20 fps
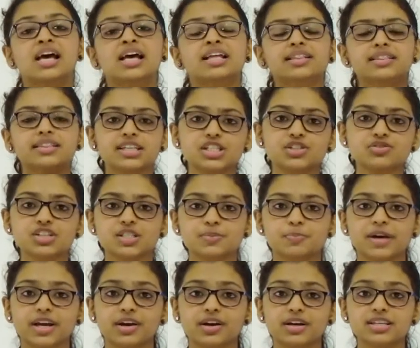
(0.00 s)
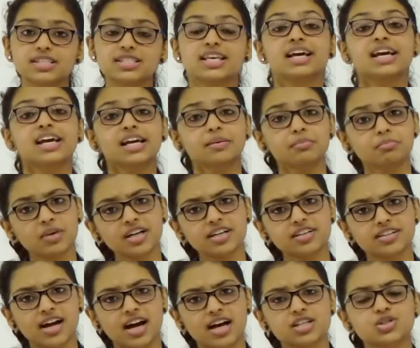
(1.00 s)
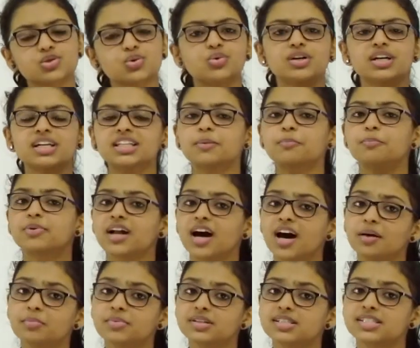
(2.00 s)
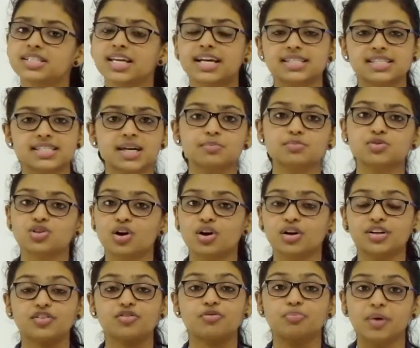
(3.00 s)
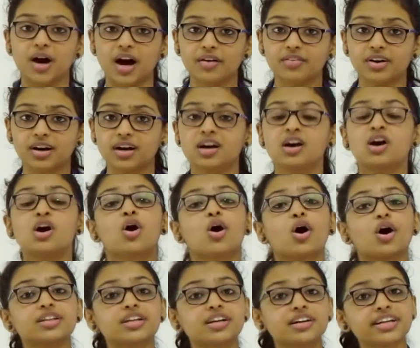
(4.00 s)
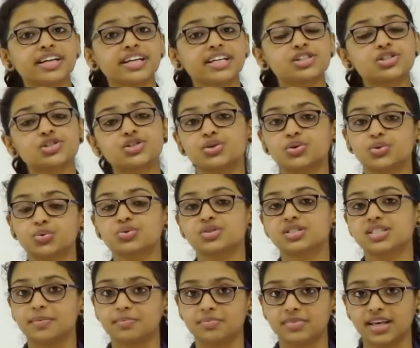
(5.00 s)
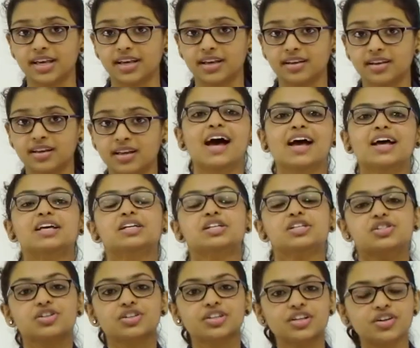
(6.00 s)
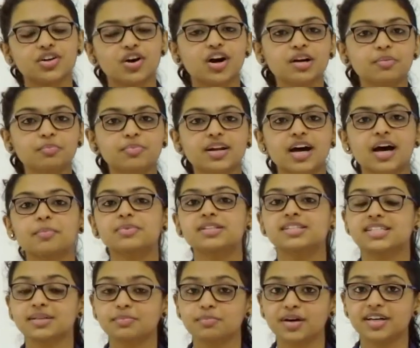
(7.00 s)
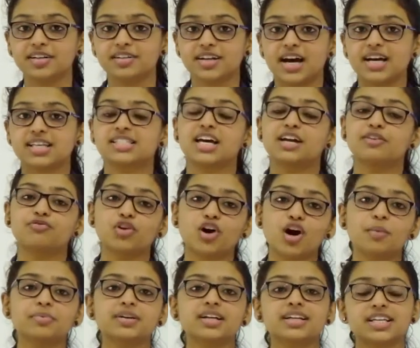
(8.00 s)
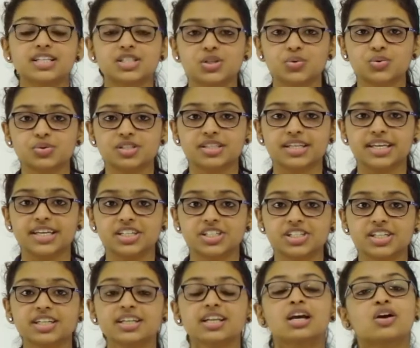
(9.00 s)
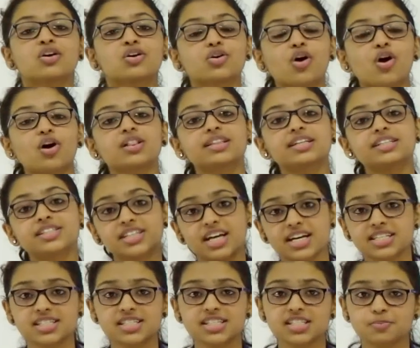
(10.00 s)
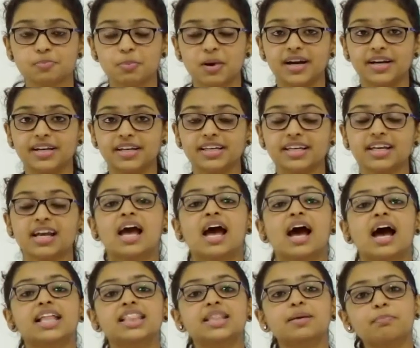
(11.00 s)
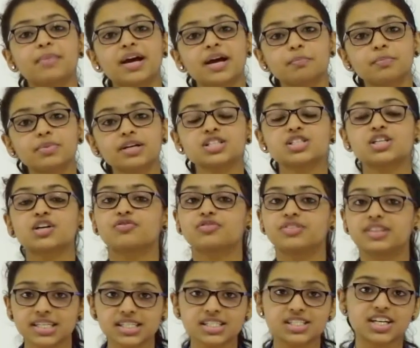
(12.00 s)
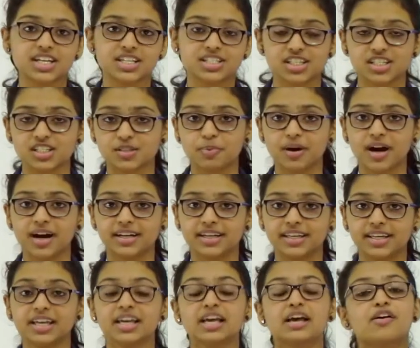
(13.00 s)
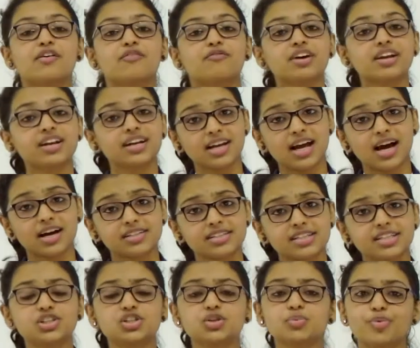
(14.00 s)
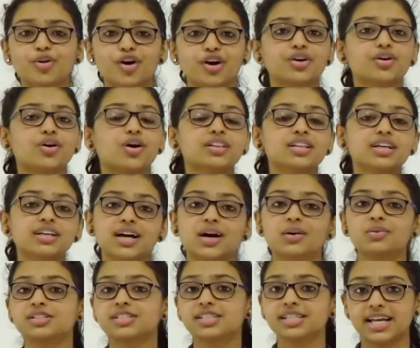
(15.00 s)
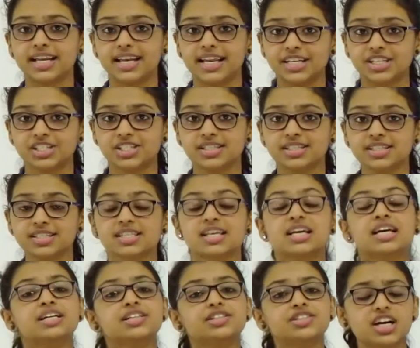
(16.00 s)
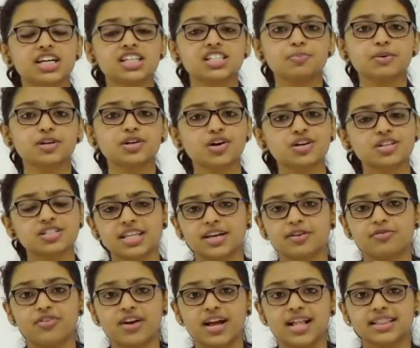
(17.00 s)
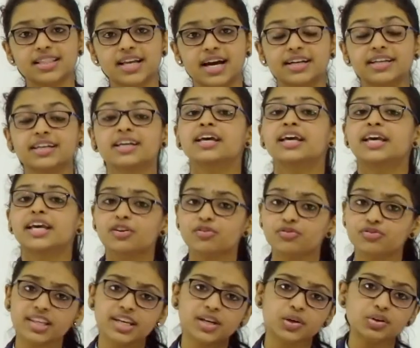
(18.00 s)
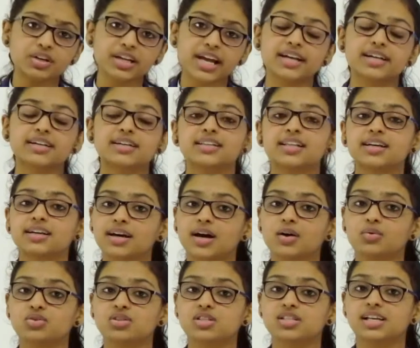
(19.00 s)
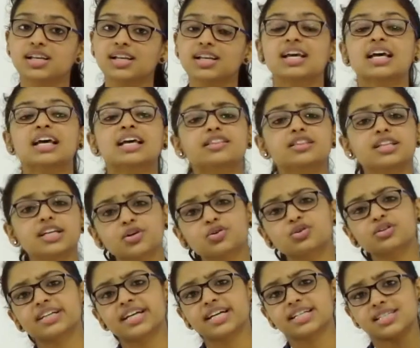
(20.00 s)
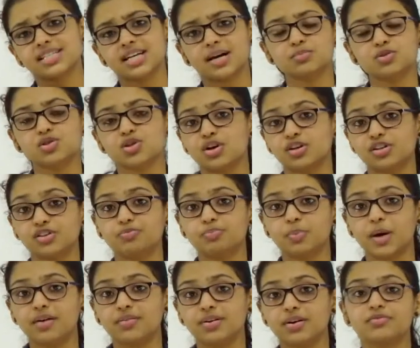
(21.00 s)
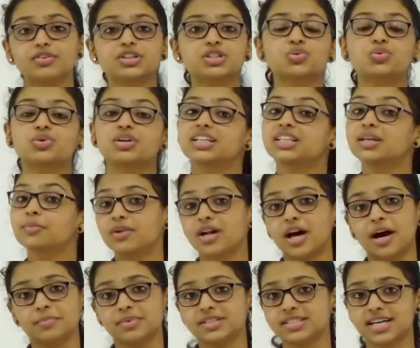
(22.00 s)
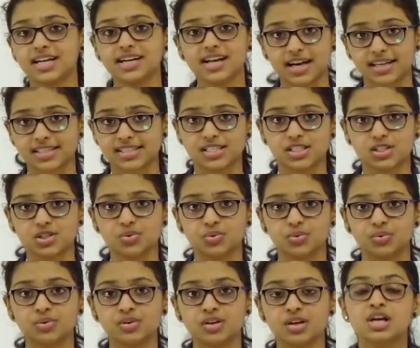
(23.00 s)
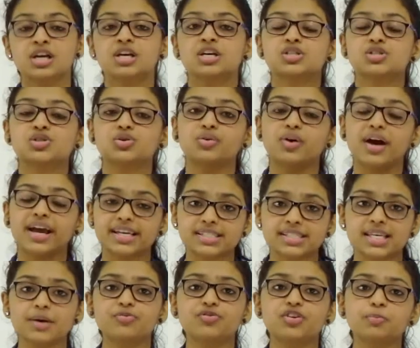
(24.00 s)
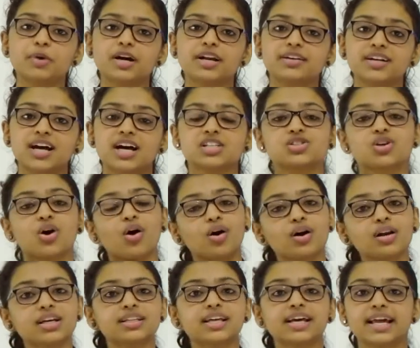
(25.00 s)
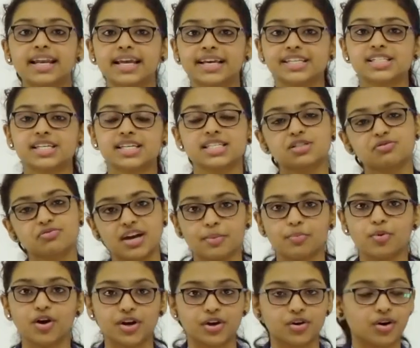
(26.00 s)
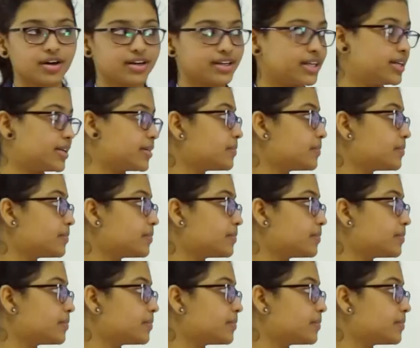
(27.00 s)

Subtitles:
This was because in Madras only the Brahmins had some sort of power or the reach to do something. So the non-Brahmins in Madras had formed an association called the Justice Party, and the members of this Justice Party were reluctant to boycott the council elections just because they felt that if they could enter the council, they could get some sort of power which only the Brahmins had access to. So except for Madras, all other elections were boycotted.